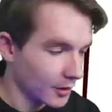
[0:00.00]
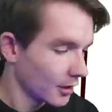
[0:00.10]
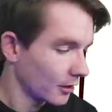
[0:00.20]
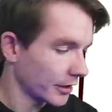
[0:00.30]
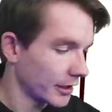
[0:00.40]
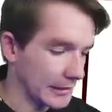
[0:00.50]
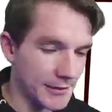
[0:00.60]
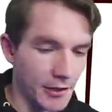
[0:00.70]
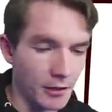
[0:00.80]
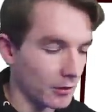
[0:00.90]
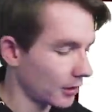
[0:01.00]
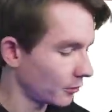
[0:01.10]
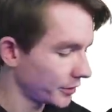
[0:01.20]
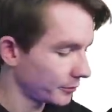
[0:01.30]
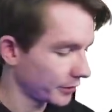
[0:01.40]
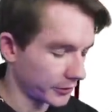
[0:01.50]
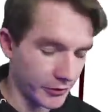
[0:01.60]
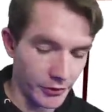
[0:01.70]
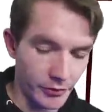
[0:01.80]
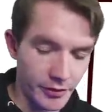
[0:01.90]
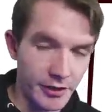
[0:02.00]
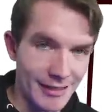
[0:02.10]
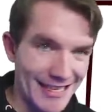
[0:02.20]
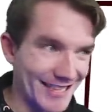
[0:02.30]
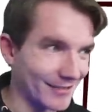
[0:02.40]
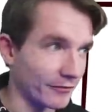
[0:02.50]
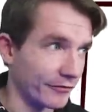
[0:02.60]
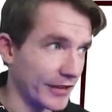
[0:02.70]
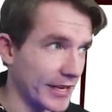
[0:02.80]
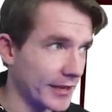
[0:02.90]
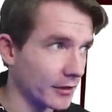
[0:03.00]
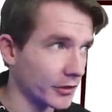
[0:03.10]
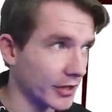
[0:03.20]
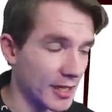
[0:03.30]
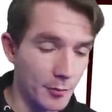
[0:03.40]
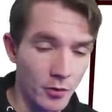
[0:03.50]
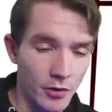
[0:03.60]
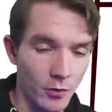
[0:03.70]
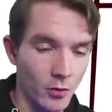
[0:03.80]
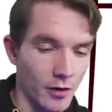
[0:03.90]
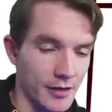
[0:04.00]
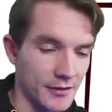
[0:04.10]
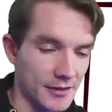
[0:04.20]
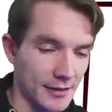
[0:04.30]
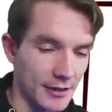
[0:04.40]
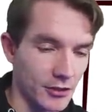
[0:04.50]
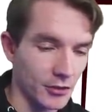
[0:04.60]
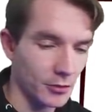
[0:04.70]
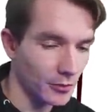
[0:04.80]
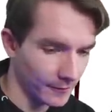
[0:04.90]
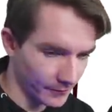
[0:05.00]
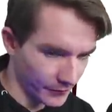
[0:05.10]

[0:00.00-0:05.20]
Okay, so what you wanna do, hit V on your keyboard or hit the selection tool.